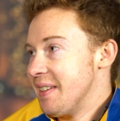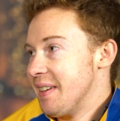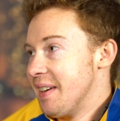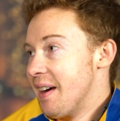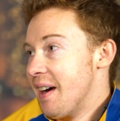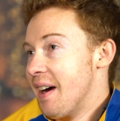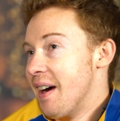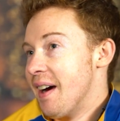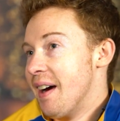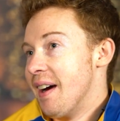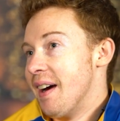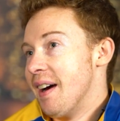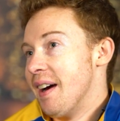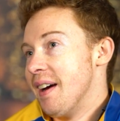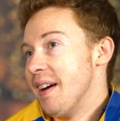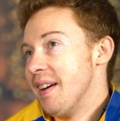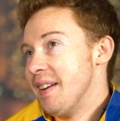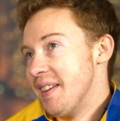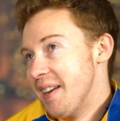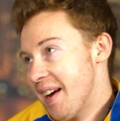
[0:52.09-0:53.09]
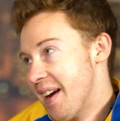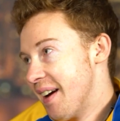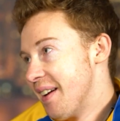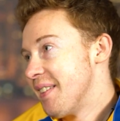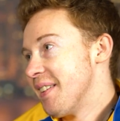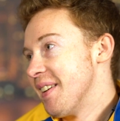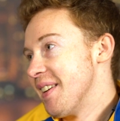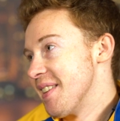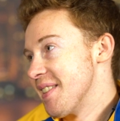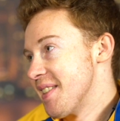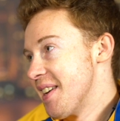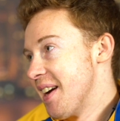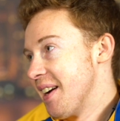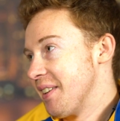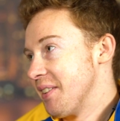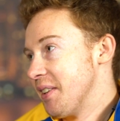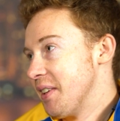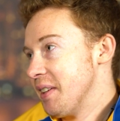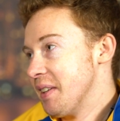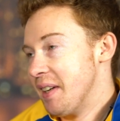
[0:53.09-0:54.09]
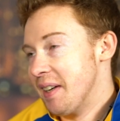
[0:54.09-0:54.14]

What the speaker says: Yeah, exactly.